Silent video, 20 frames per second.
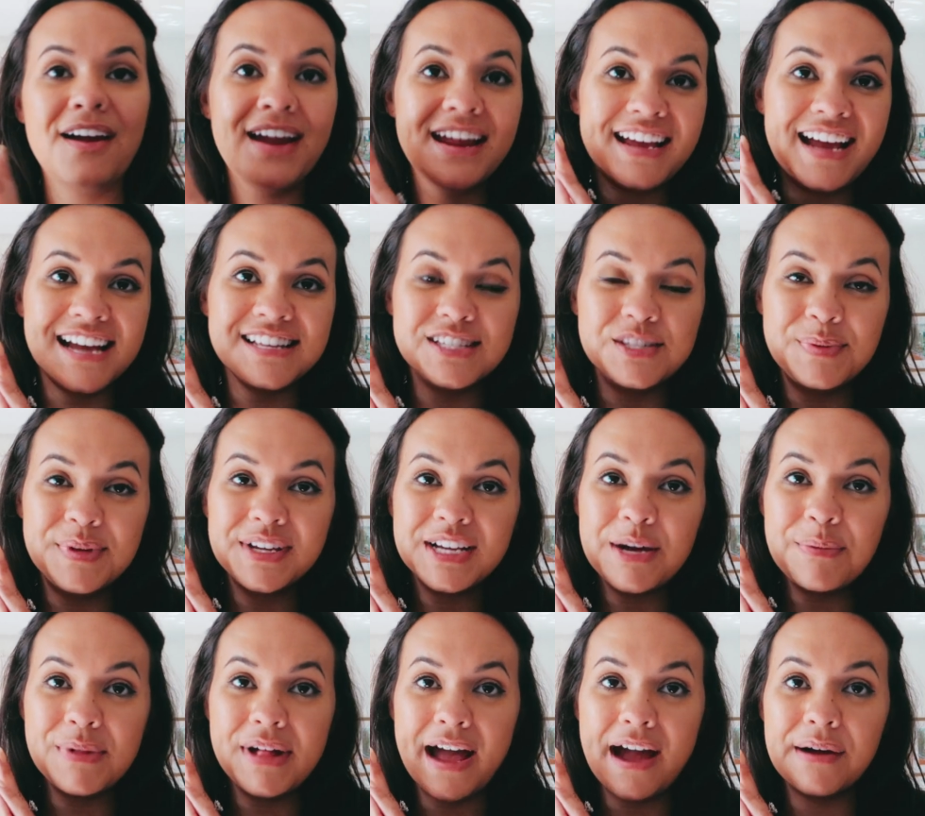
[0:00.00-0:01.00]
right guys, it's been a
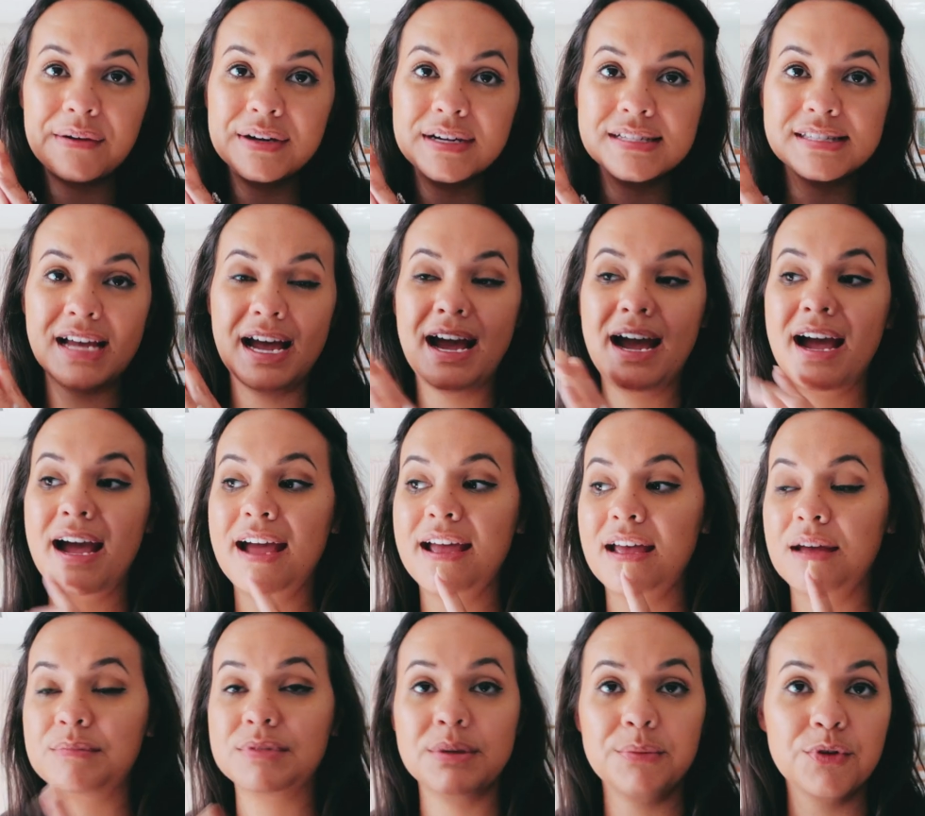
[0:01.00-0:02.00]
couple hours. I
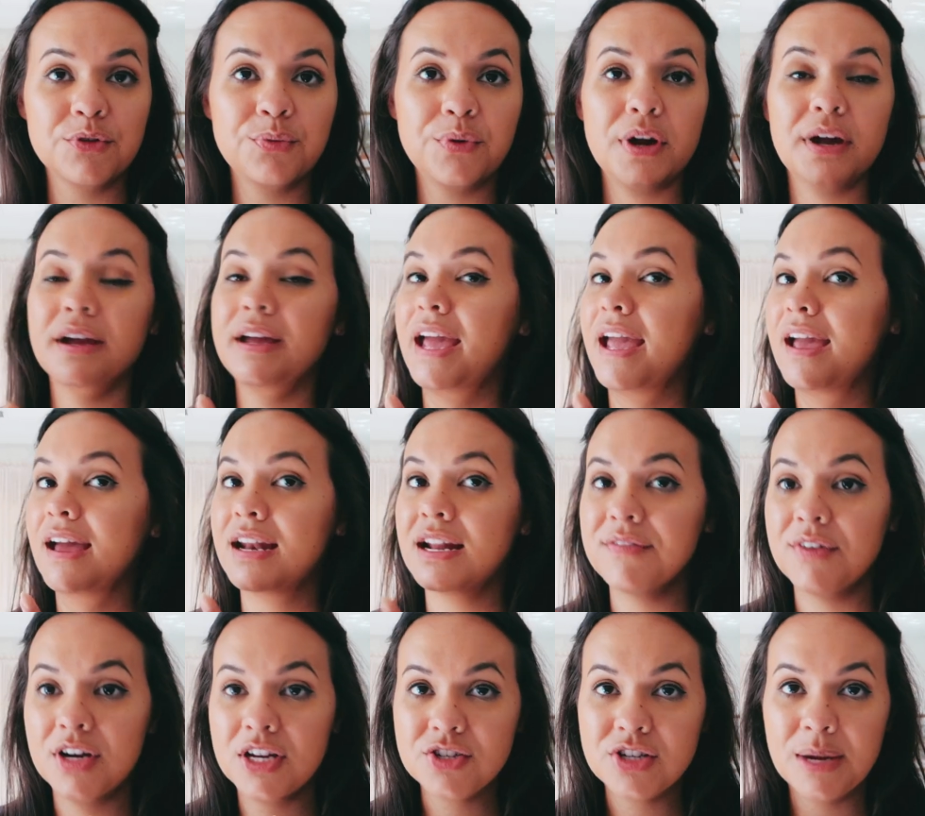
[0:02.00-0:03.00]
am done with work and
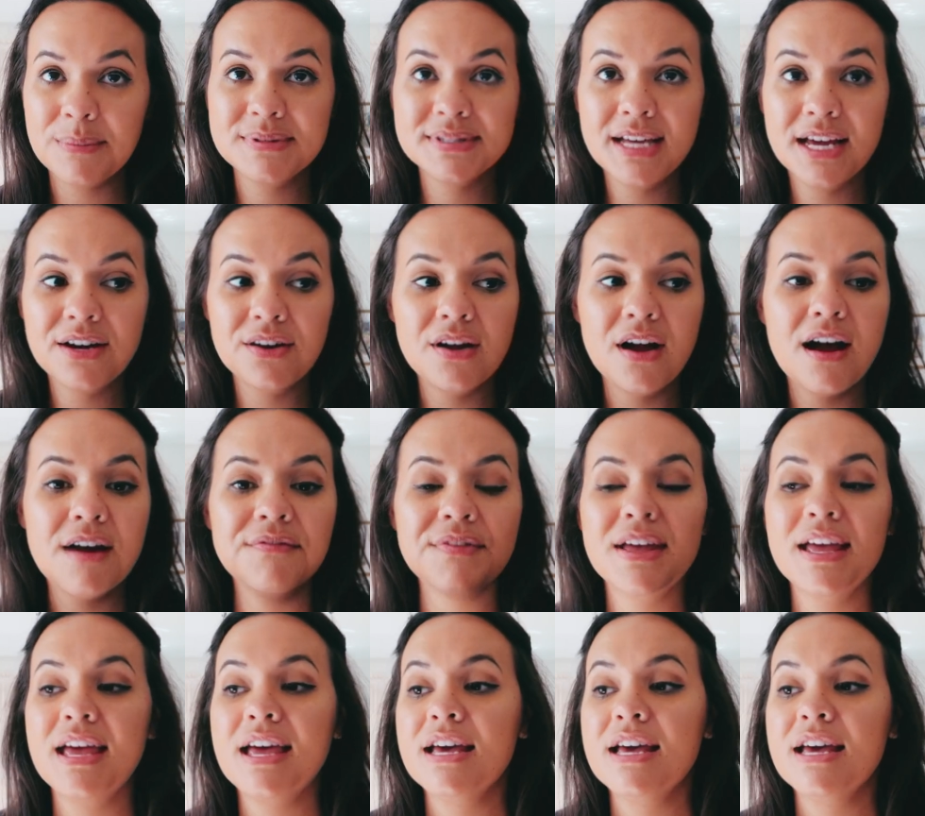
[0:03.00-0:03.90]
I've already dropped cider off.